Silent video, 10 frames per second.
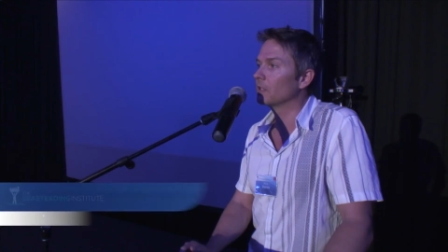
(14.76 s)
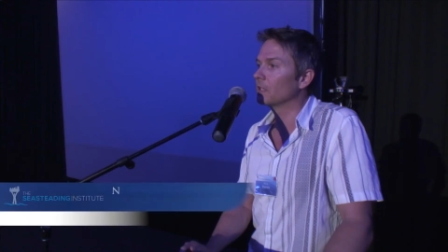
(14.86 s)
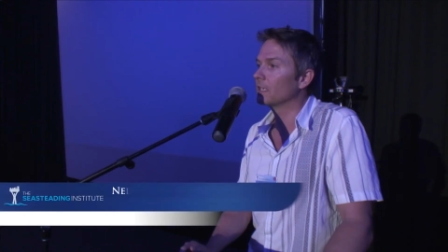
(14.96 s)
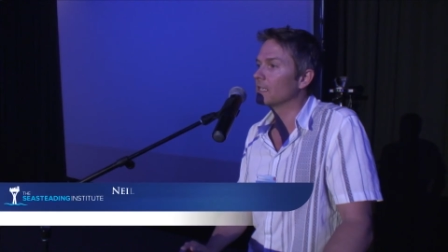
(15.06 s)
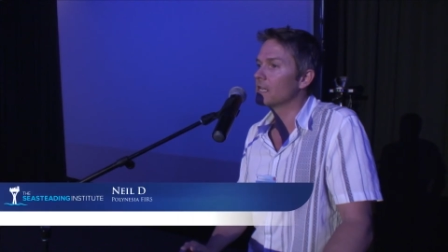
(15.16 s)

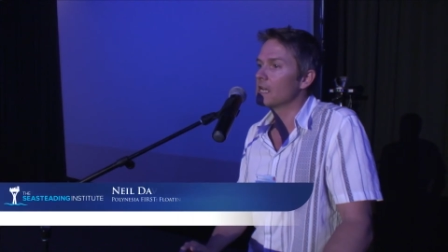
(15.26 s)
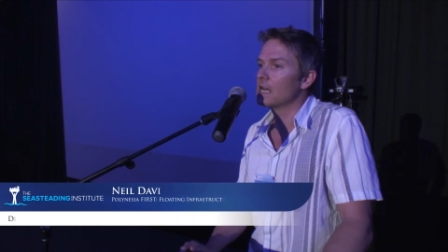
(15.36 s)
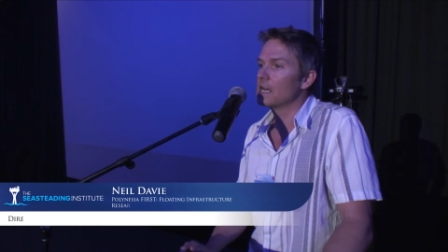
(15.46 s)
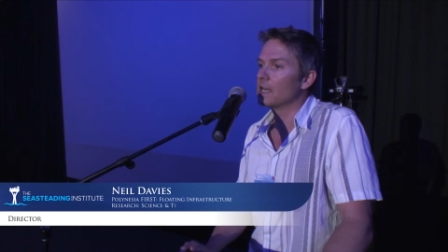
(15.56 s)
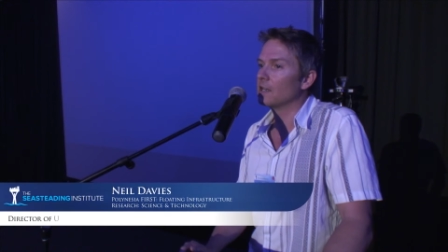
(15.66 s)
Berkeley,
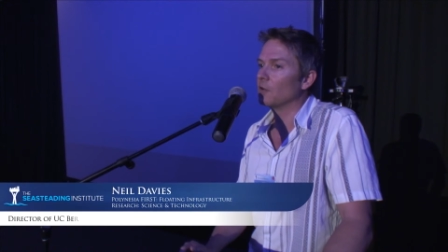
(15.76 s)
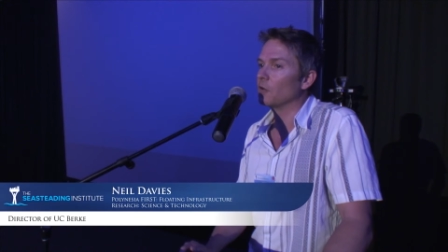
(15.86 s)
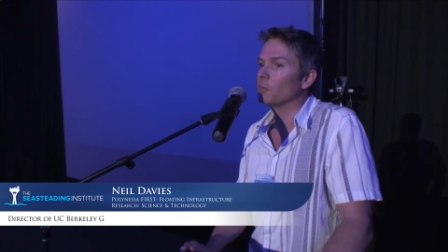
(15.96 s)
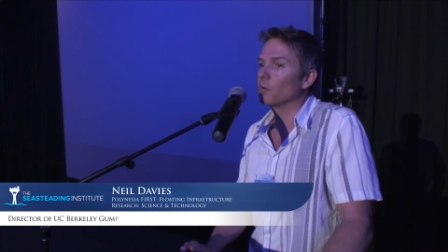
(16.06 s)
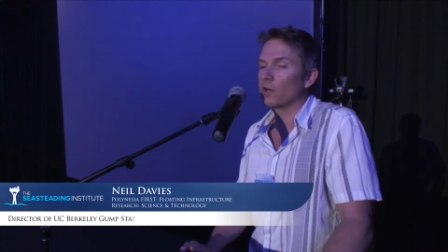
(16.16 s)
uh,
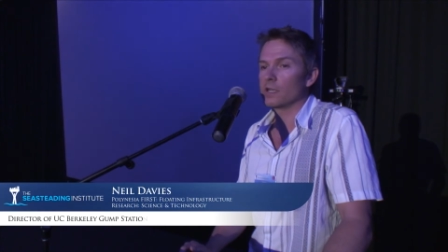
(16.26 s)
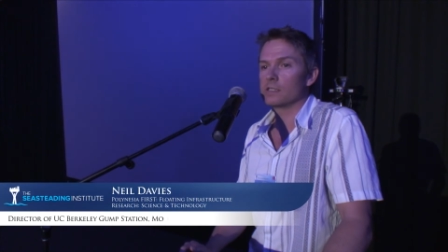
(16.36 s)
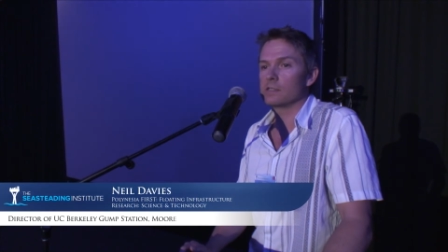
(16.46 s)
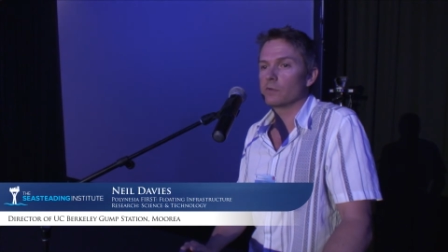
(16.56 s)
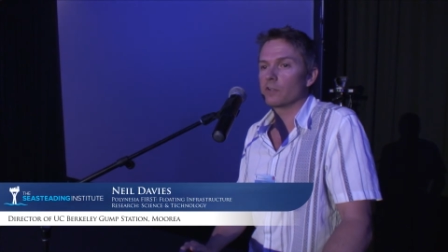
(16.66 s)
on Moorea,